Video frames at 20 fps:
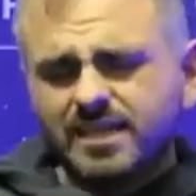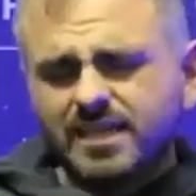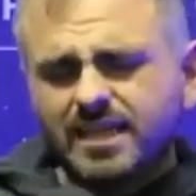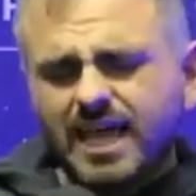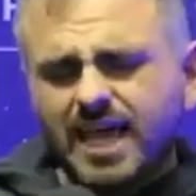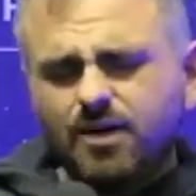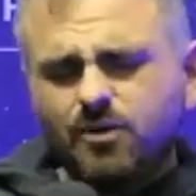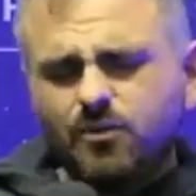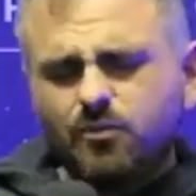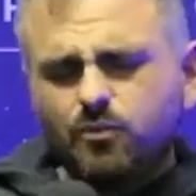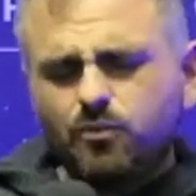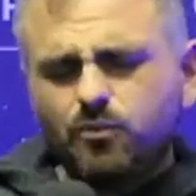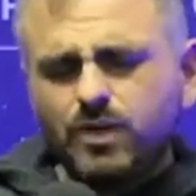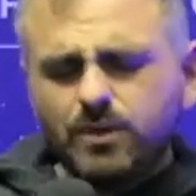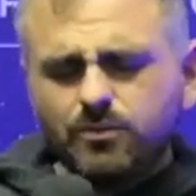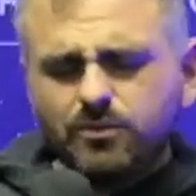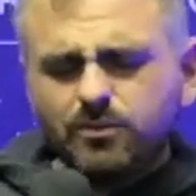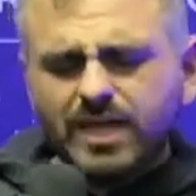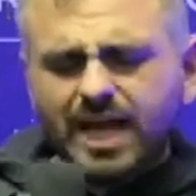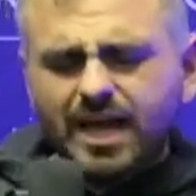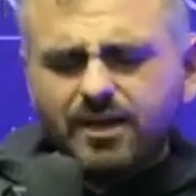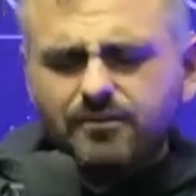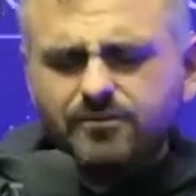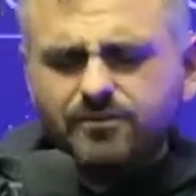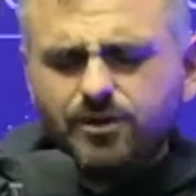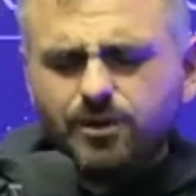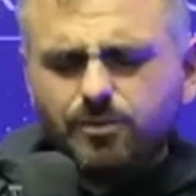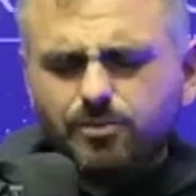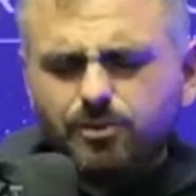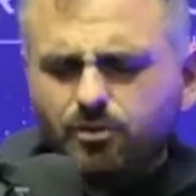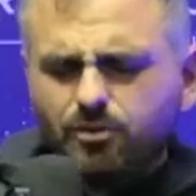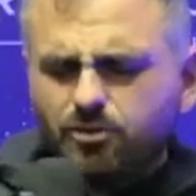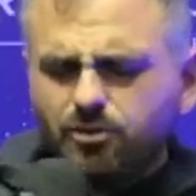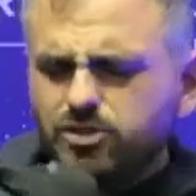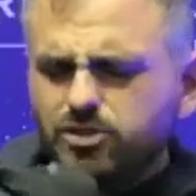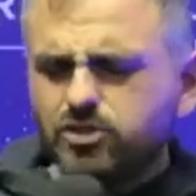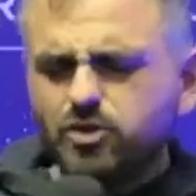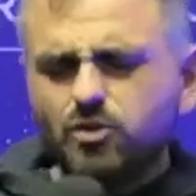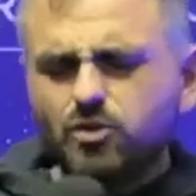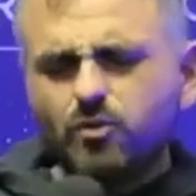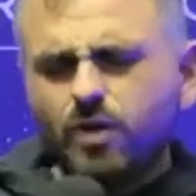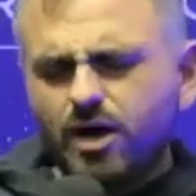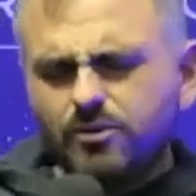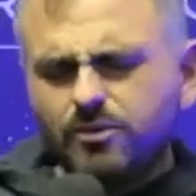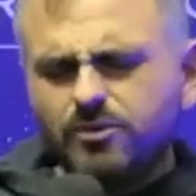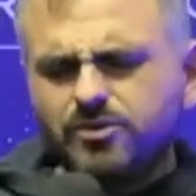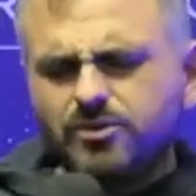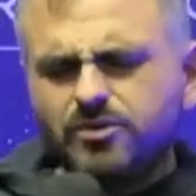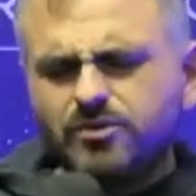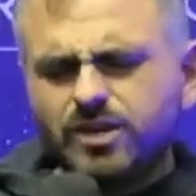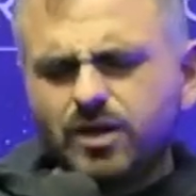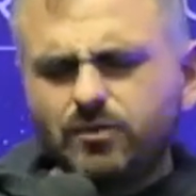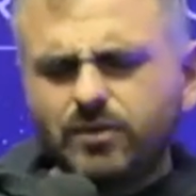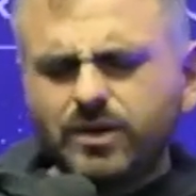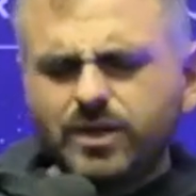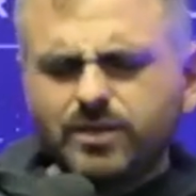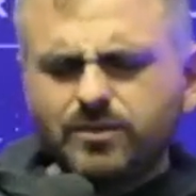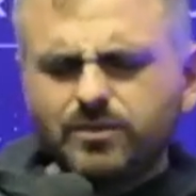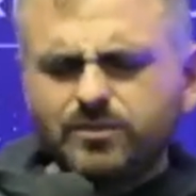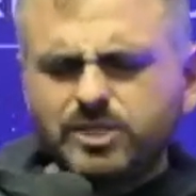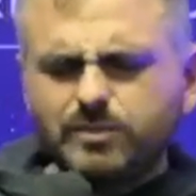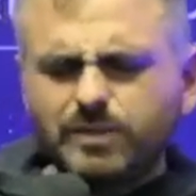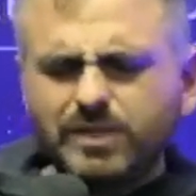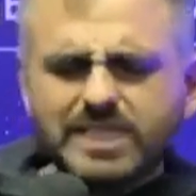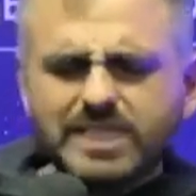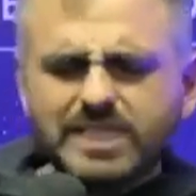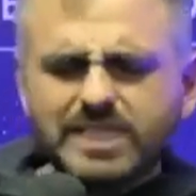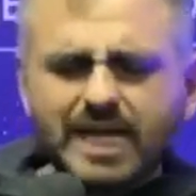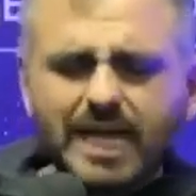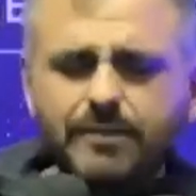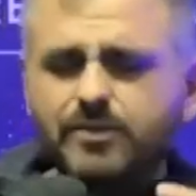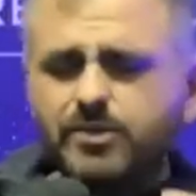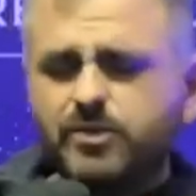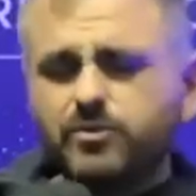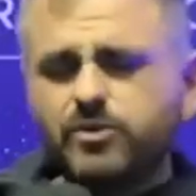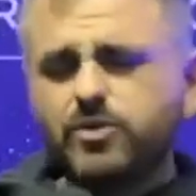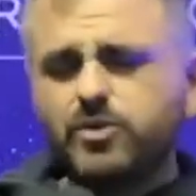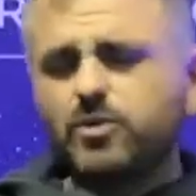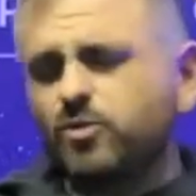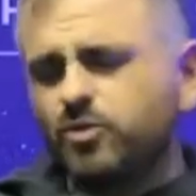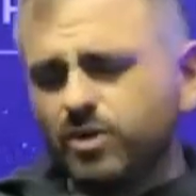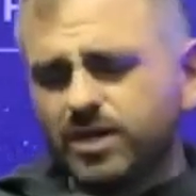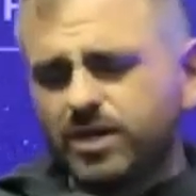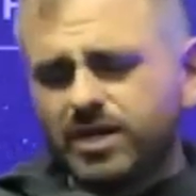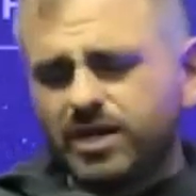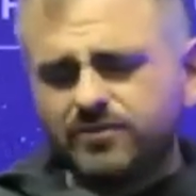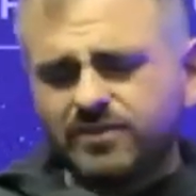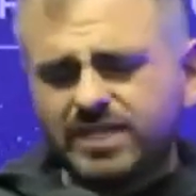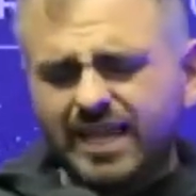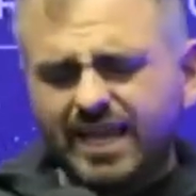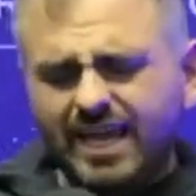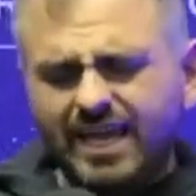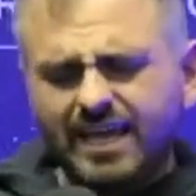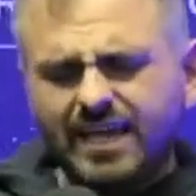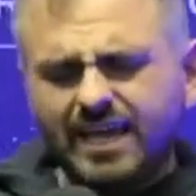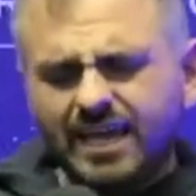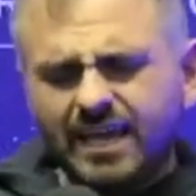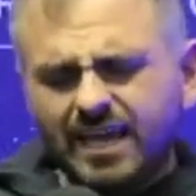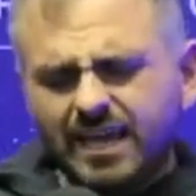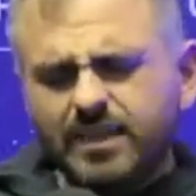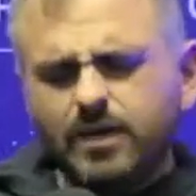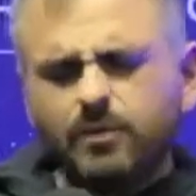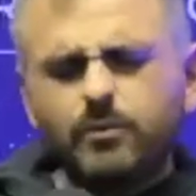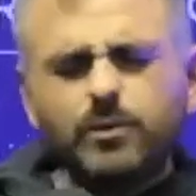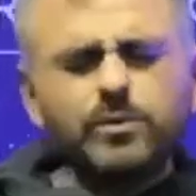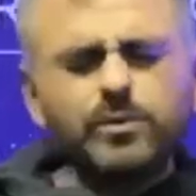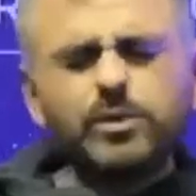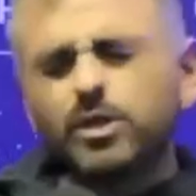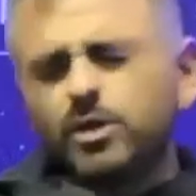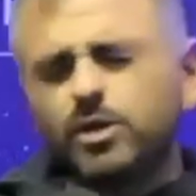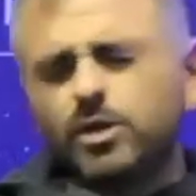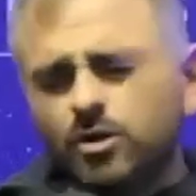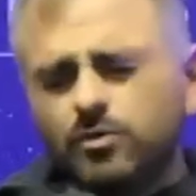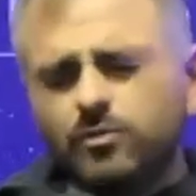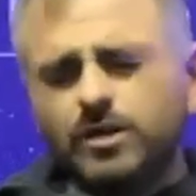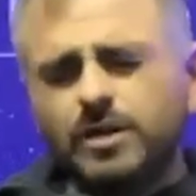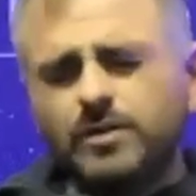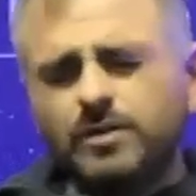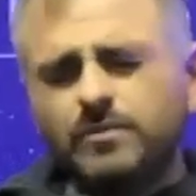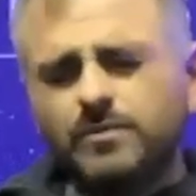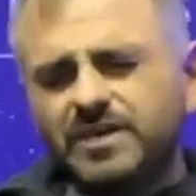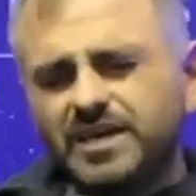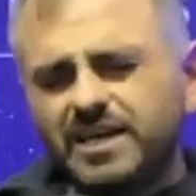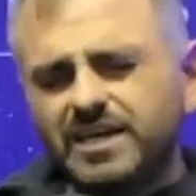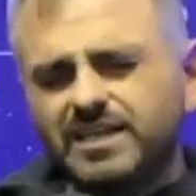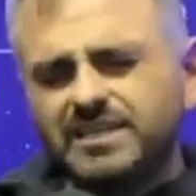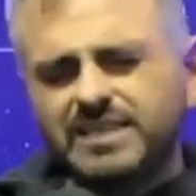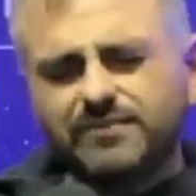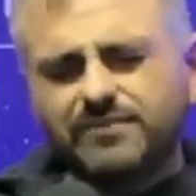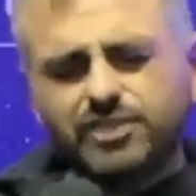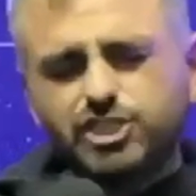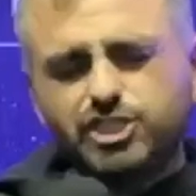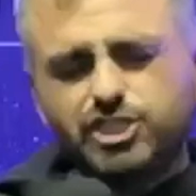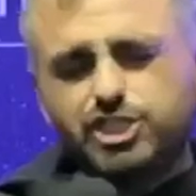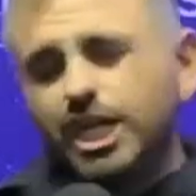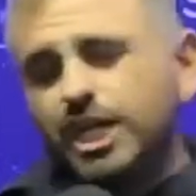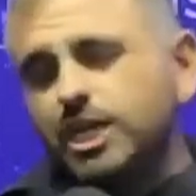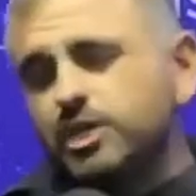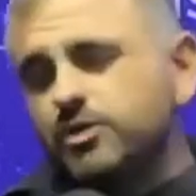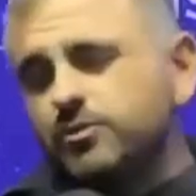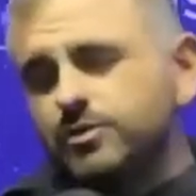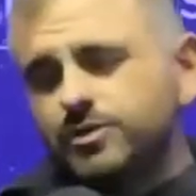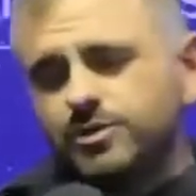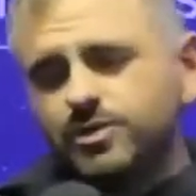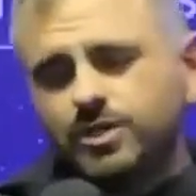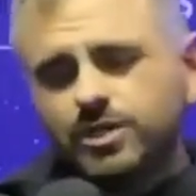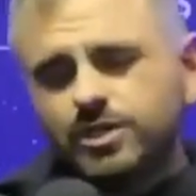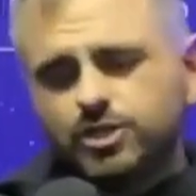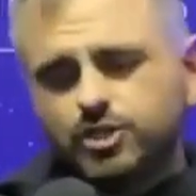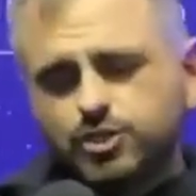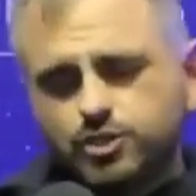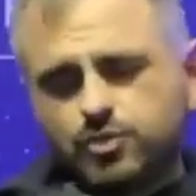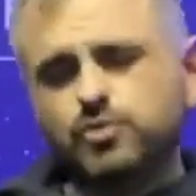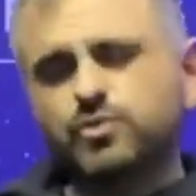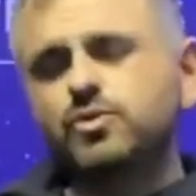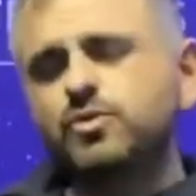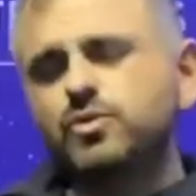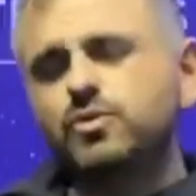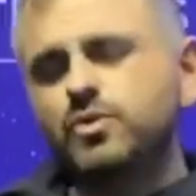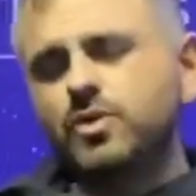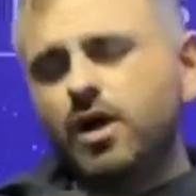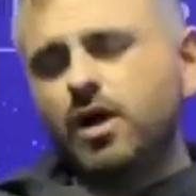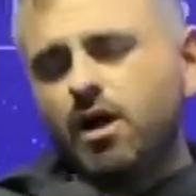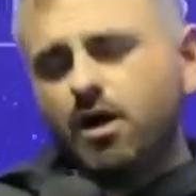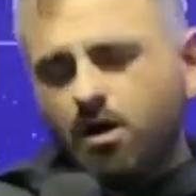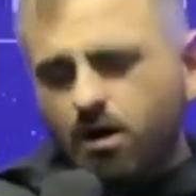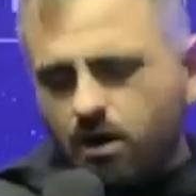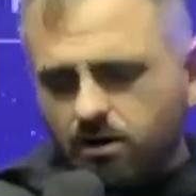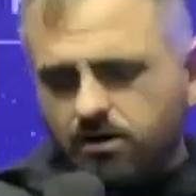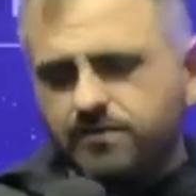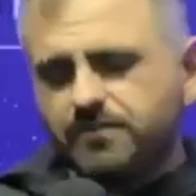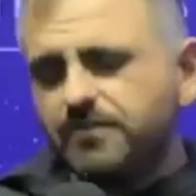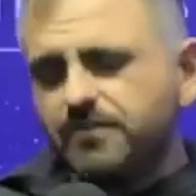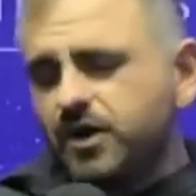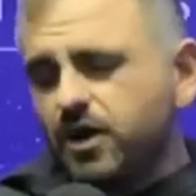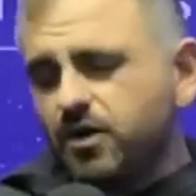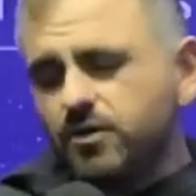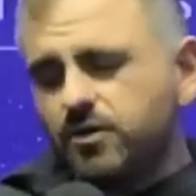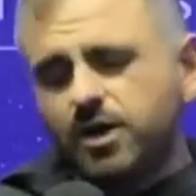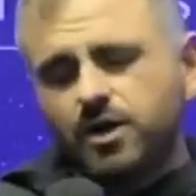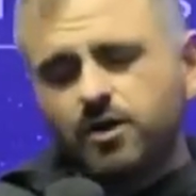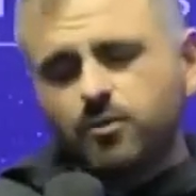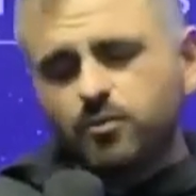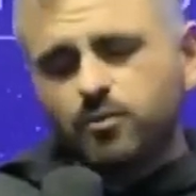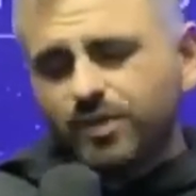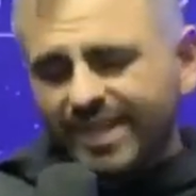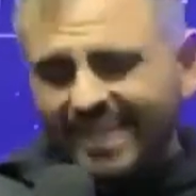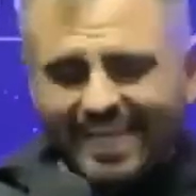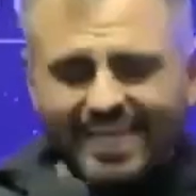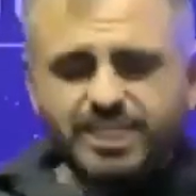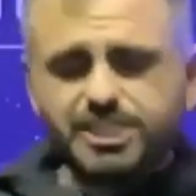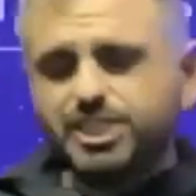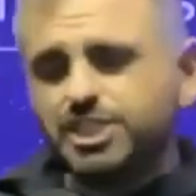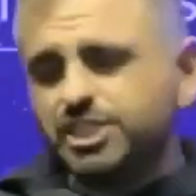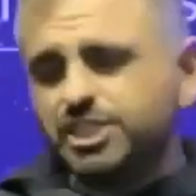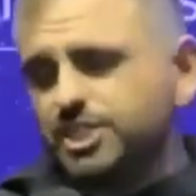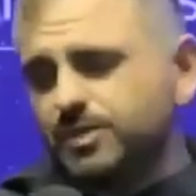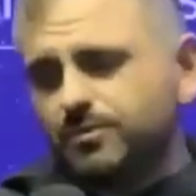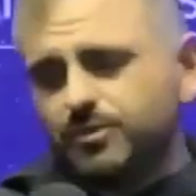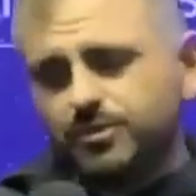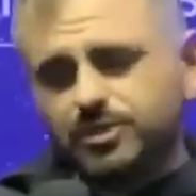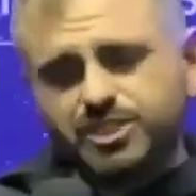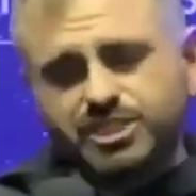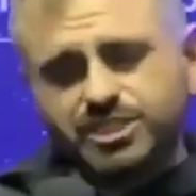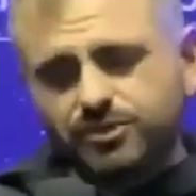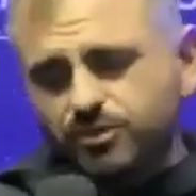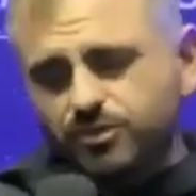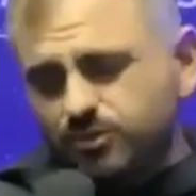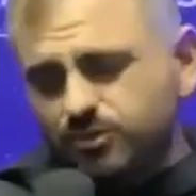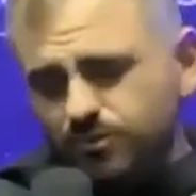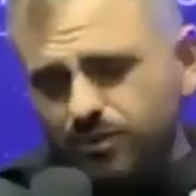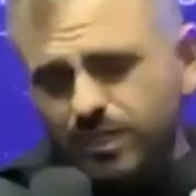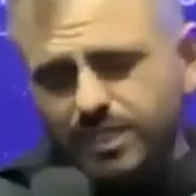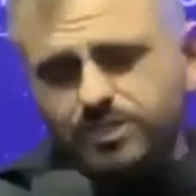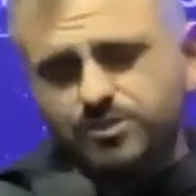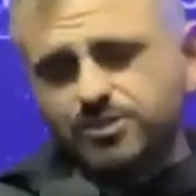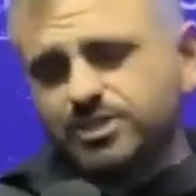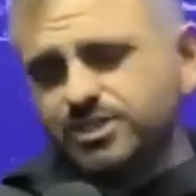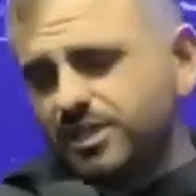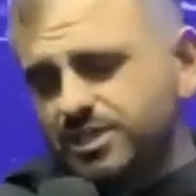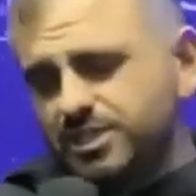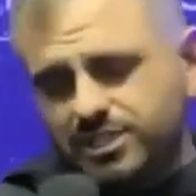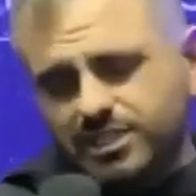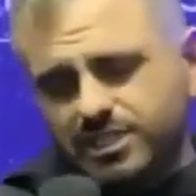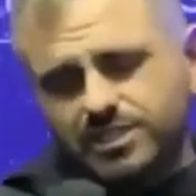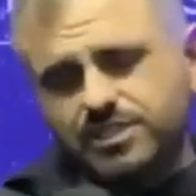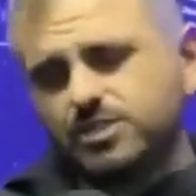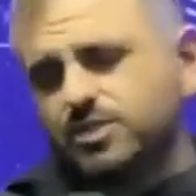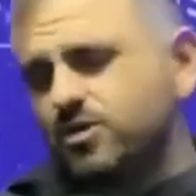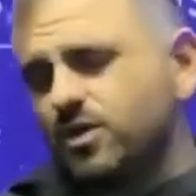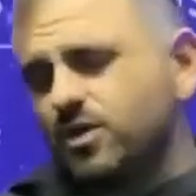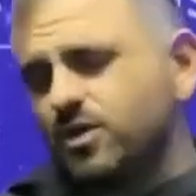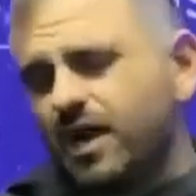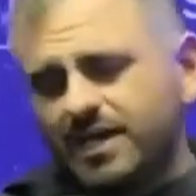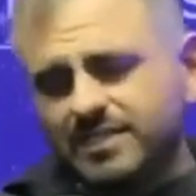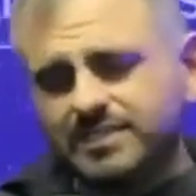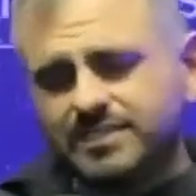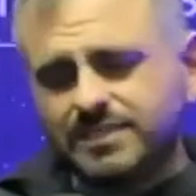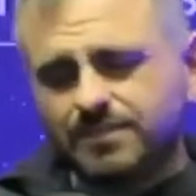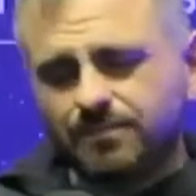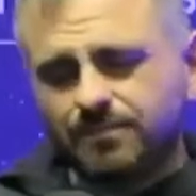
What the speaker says: That we would have a personal walk with you, that we spend time with you in the Word every day, that we would learn what it means to have a genuine, true, heartfelt relationship with you and your son, Jesus Christ.